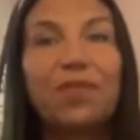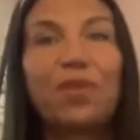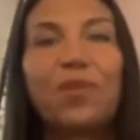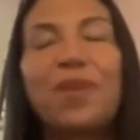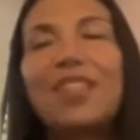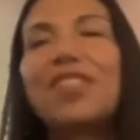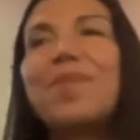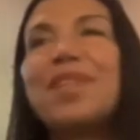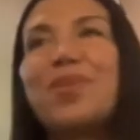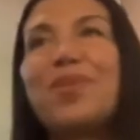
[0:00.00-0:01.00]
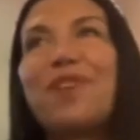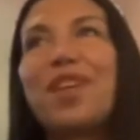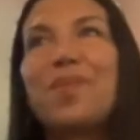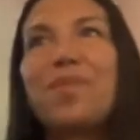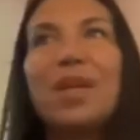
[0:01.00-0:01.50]
of working with her, actually, my twin
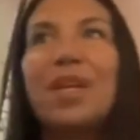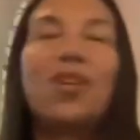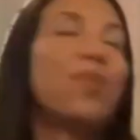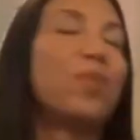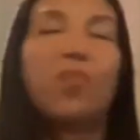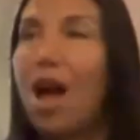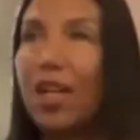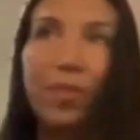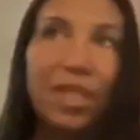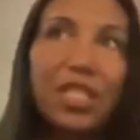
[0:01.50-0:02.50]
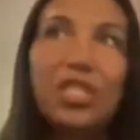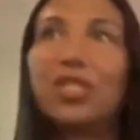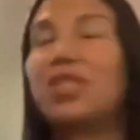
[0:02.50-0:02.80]
flame, who had blocked me,